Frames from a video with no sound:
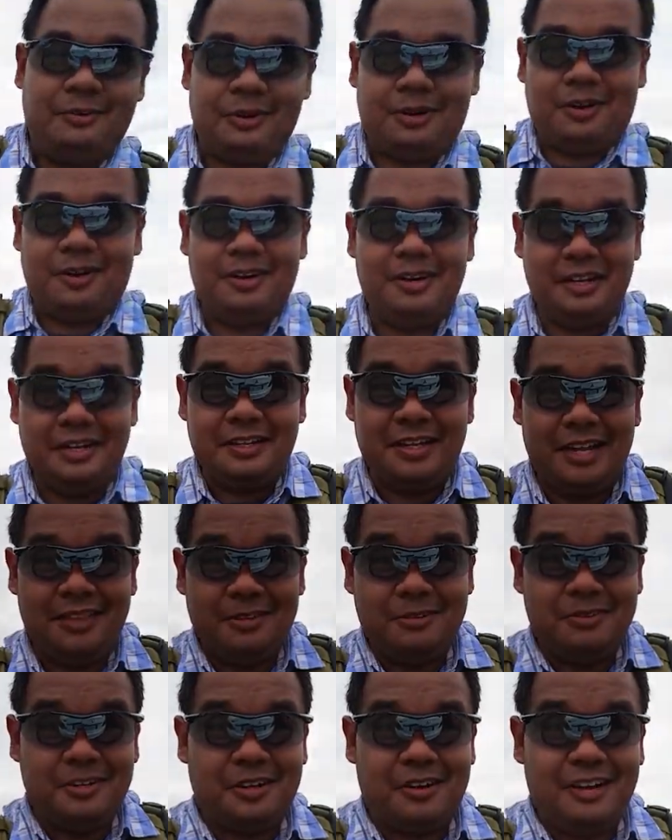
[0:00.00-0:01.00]
We're currently in
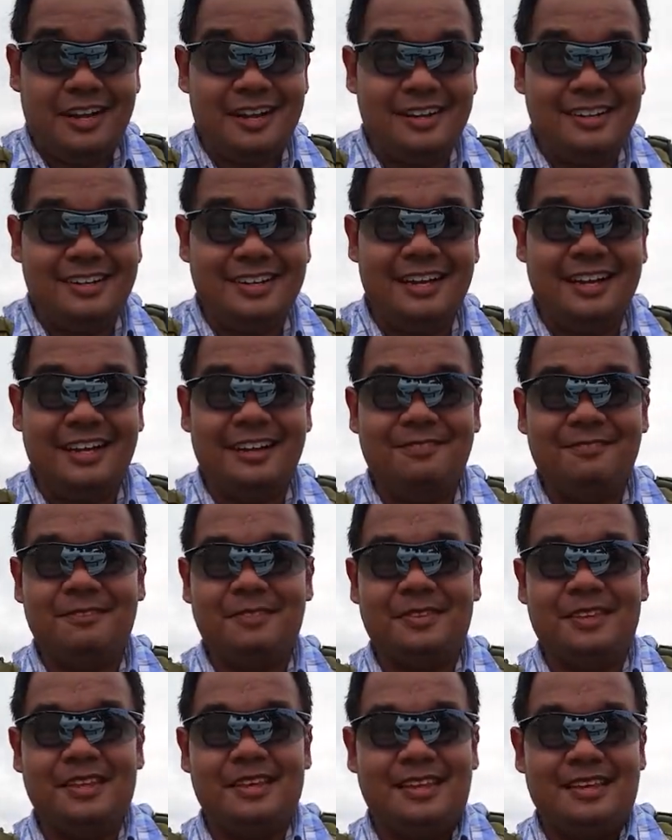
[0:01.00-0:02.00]
Catalina Grande,
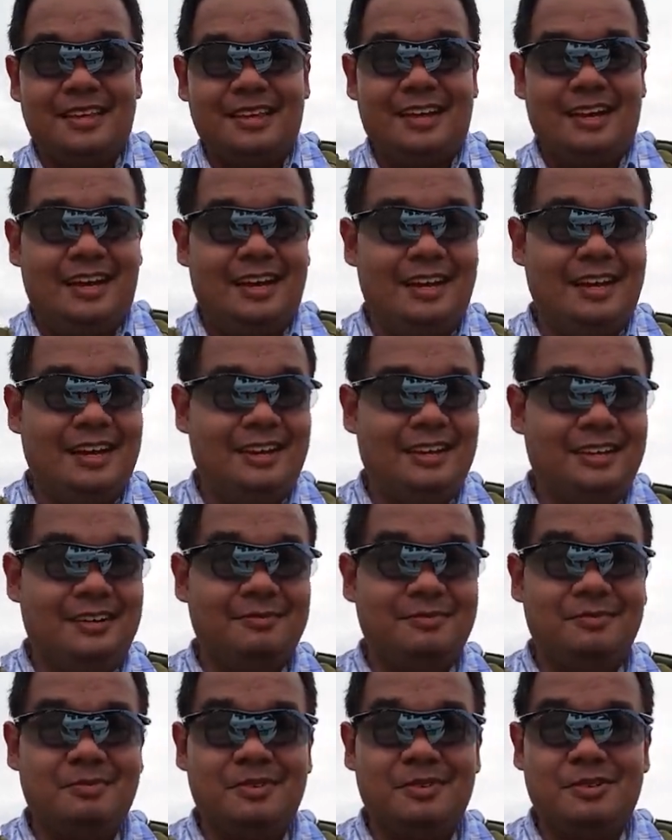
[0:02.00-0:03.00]

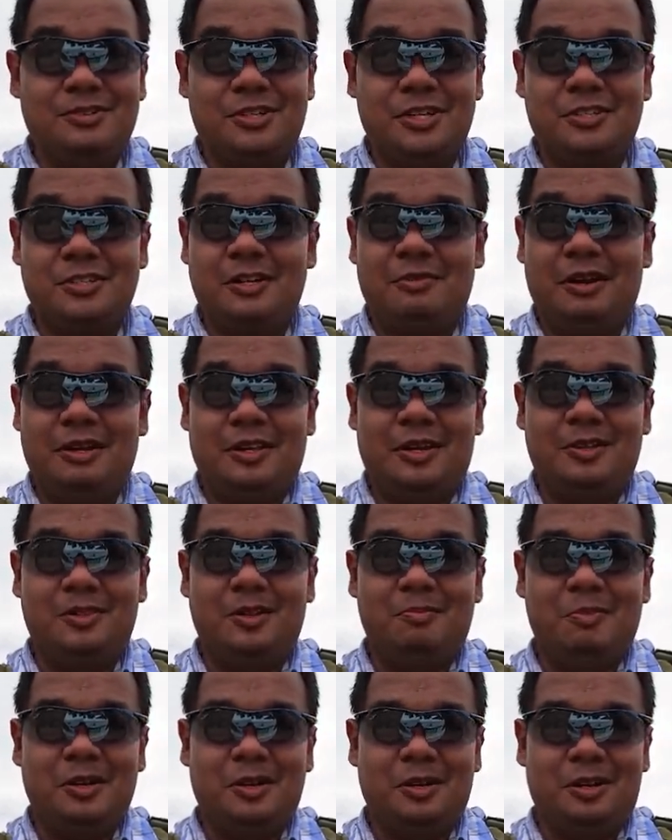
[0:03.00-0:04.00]
um, just right in
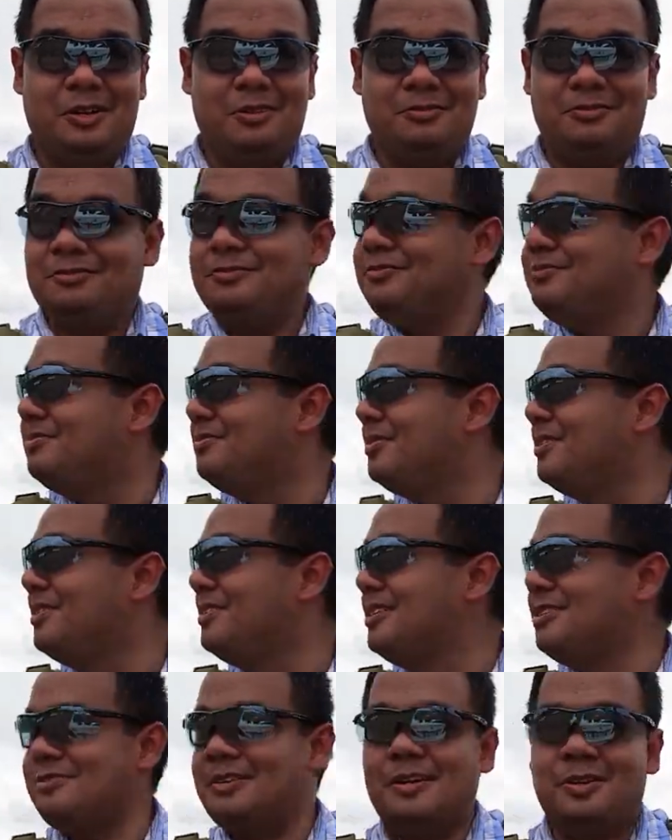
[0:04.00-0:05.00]
the middle of
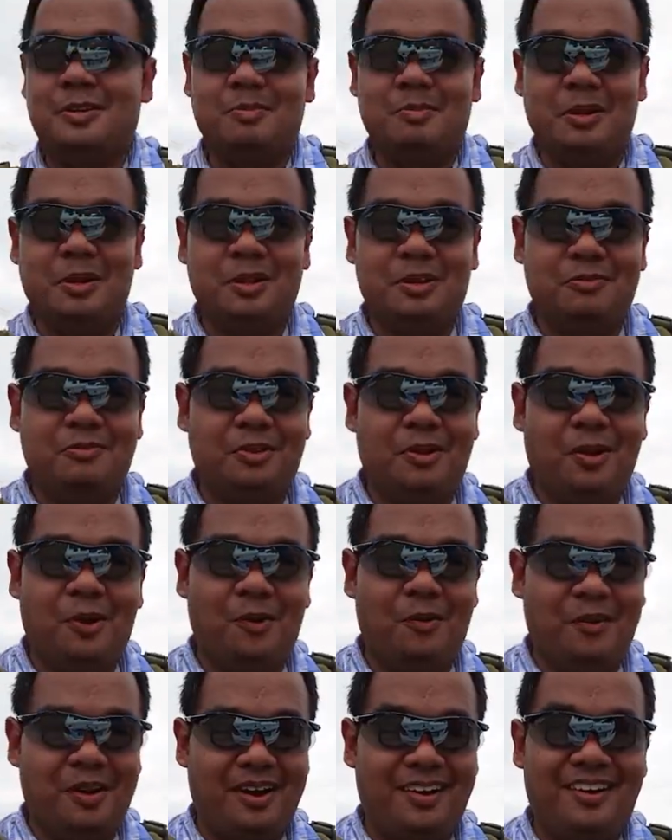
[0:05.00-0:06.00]
just right in the middle of
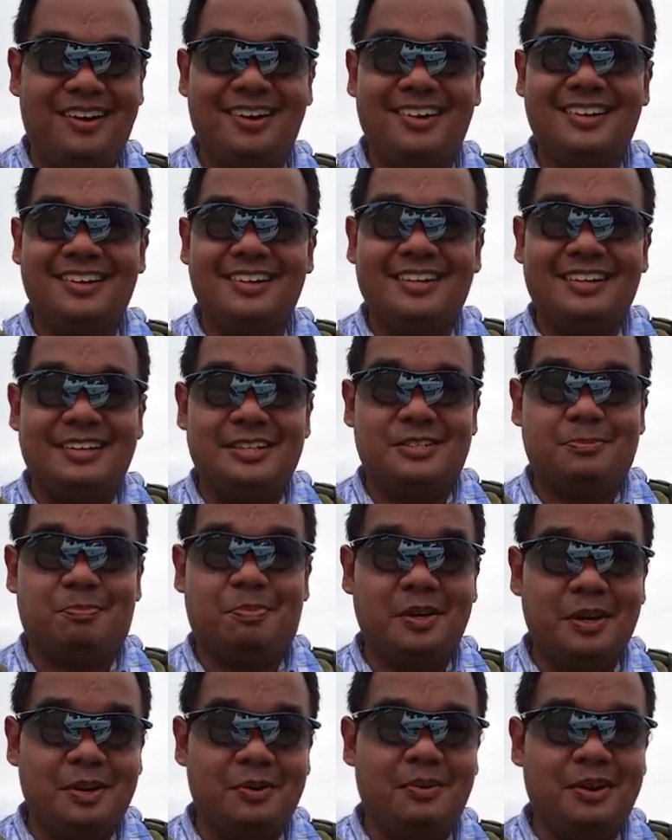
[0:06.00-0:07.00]
nowhere. It's
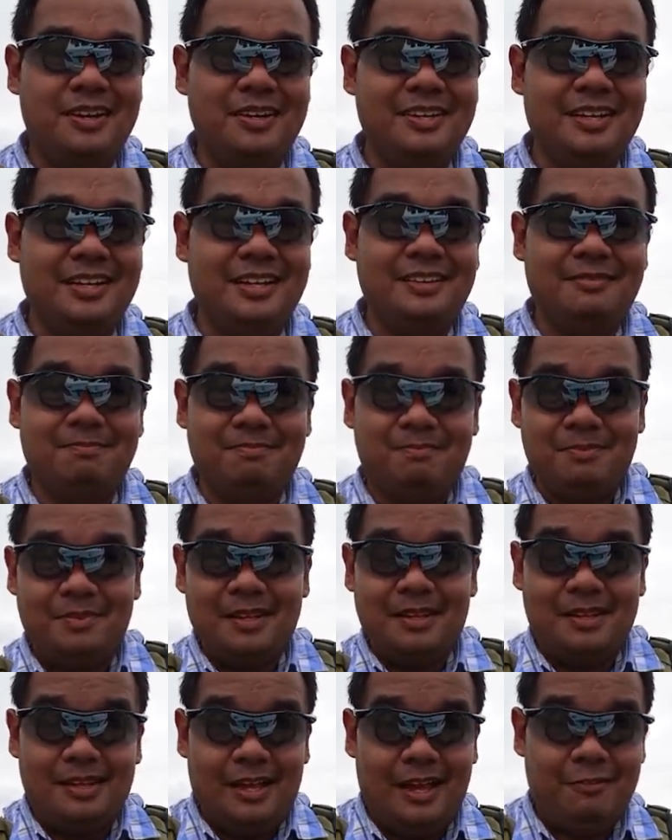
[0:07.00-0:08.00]
pretty windy,
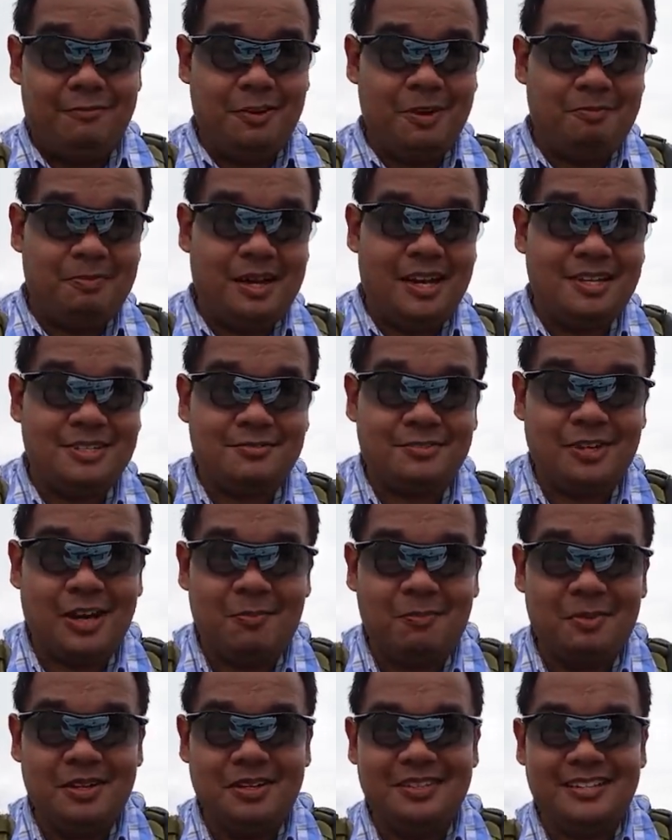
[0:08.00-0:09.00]
and for the past
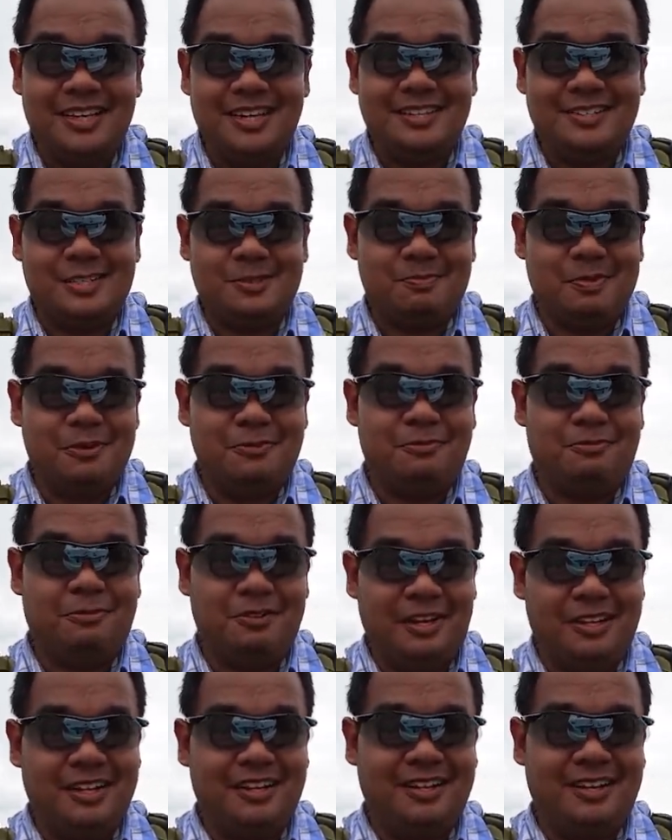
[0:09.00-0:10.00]
couple of days, it's been
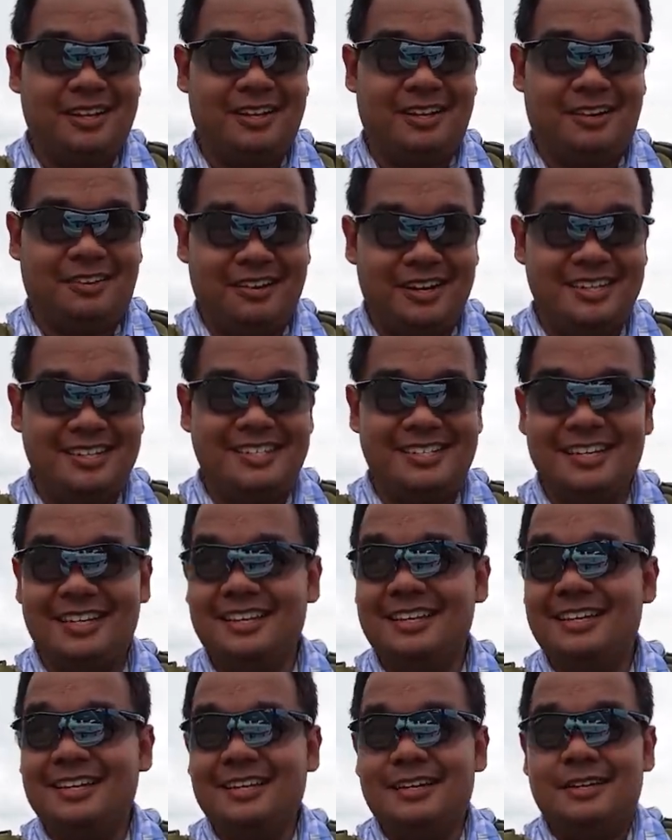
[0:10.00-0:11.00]
flooding like crazy.